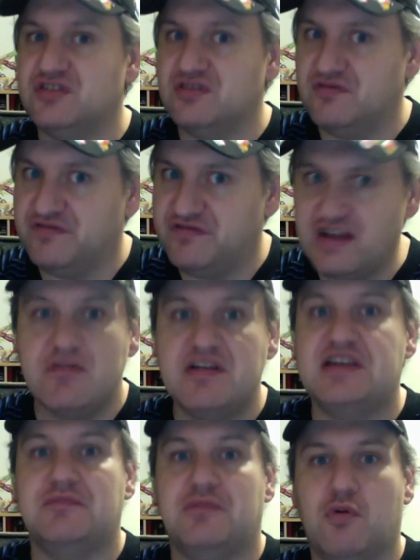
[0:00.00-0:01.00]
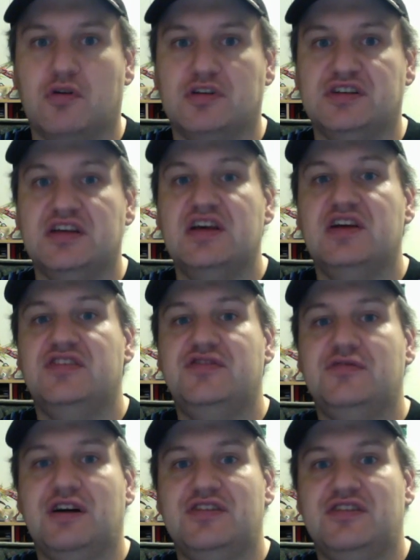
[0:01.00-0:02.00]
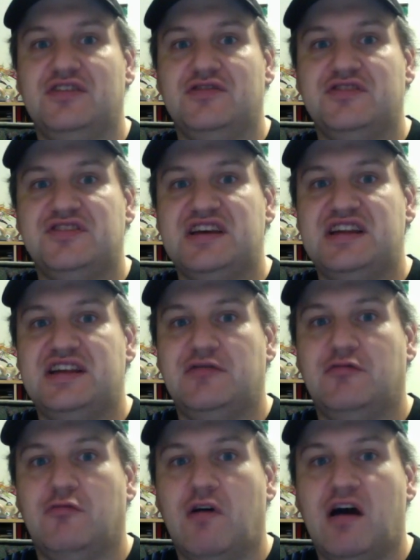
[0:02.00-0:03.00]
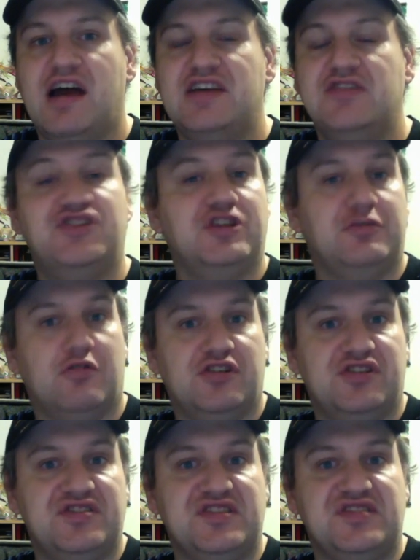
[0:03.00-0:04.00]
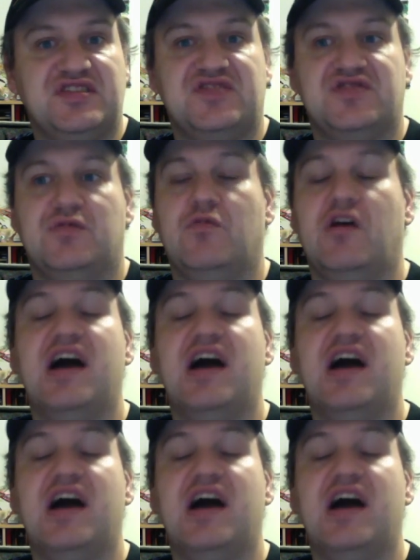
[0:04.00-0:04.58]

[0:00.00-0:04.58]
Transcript: very important to understanding why you should purchase a system,